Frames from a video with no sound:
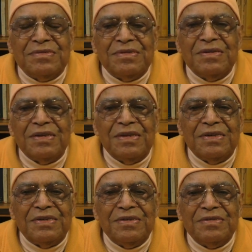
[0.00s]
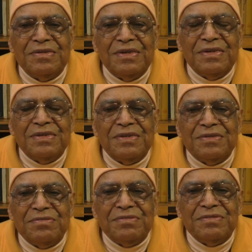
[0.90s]
Then the
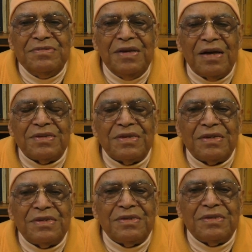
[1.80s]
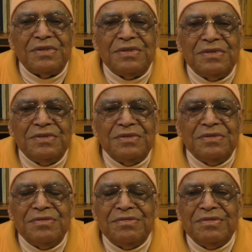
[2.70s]
judge said,
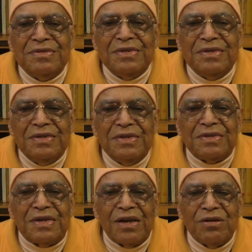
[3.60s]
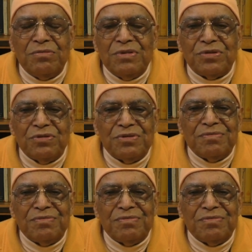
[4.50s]
"It cannot be so.